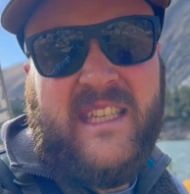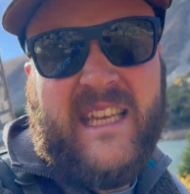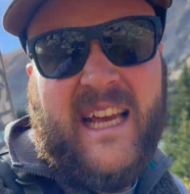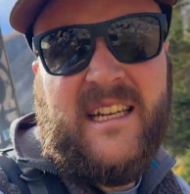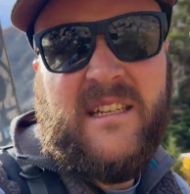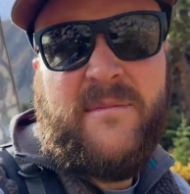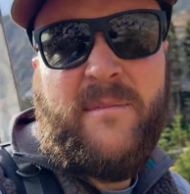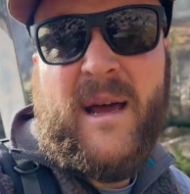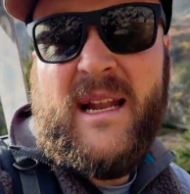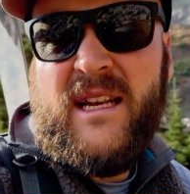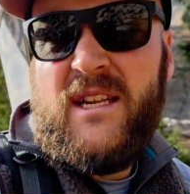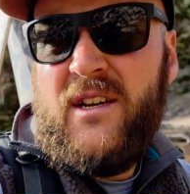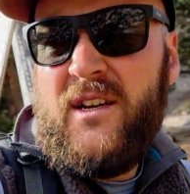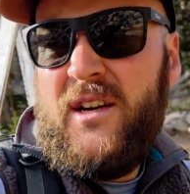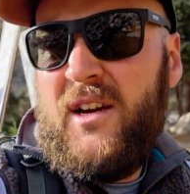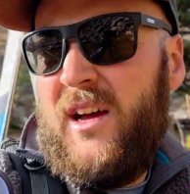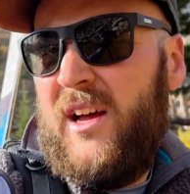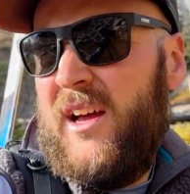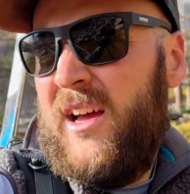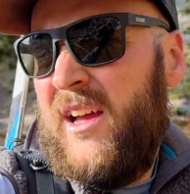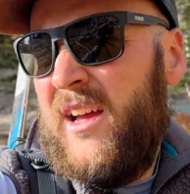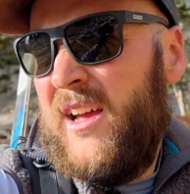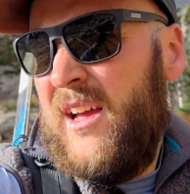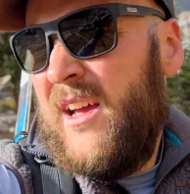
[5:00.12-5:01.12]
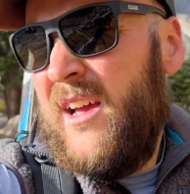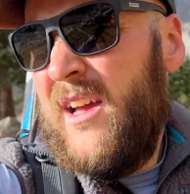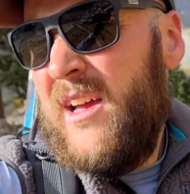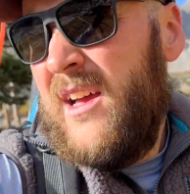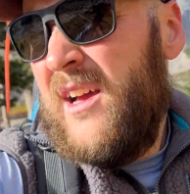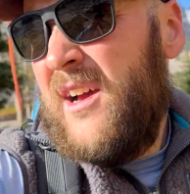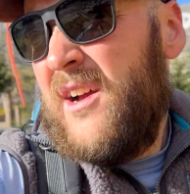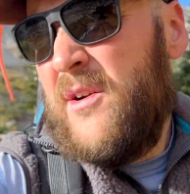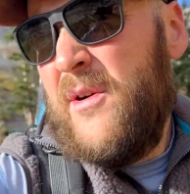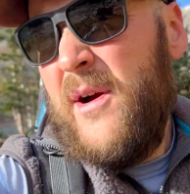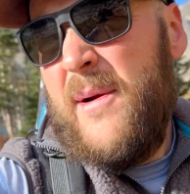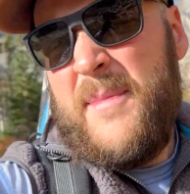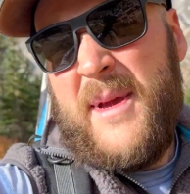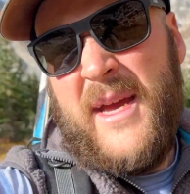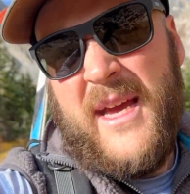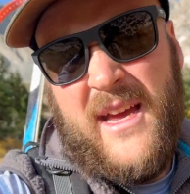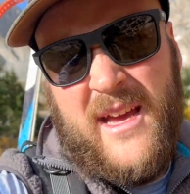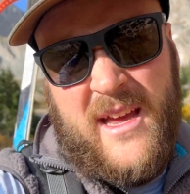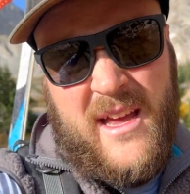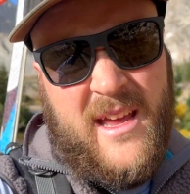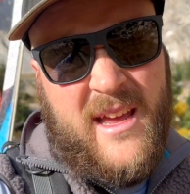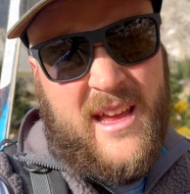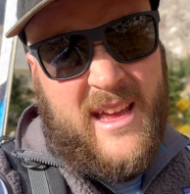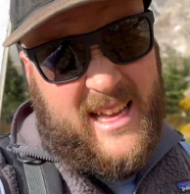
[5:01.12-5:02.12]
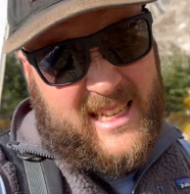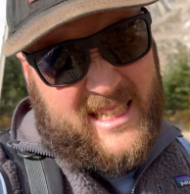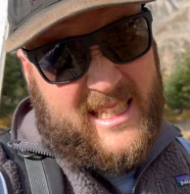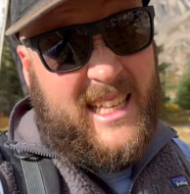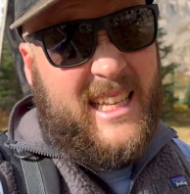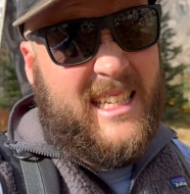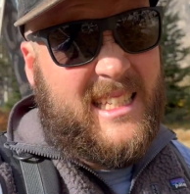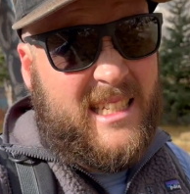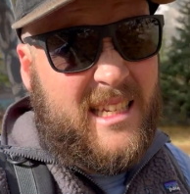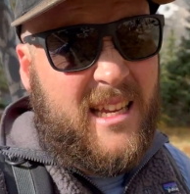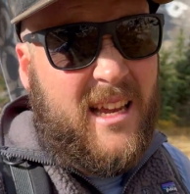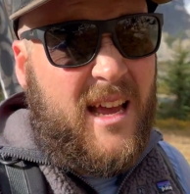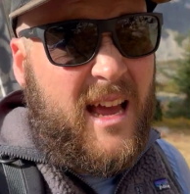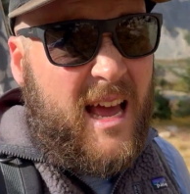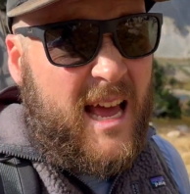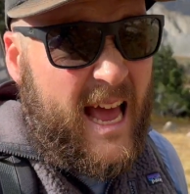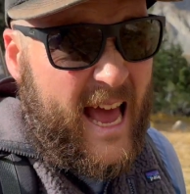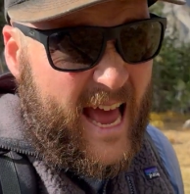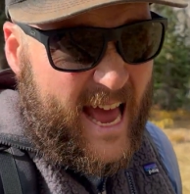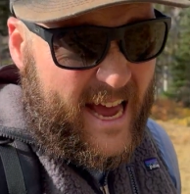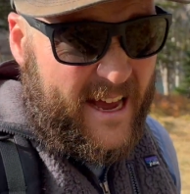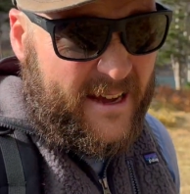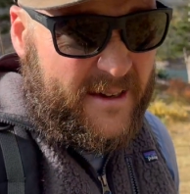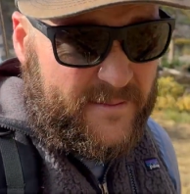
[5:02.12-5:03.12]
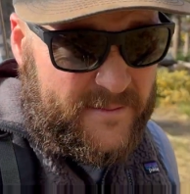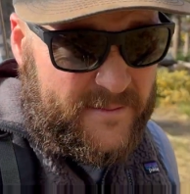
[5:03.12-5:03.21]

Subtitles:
Sentimental equipment is this hat.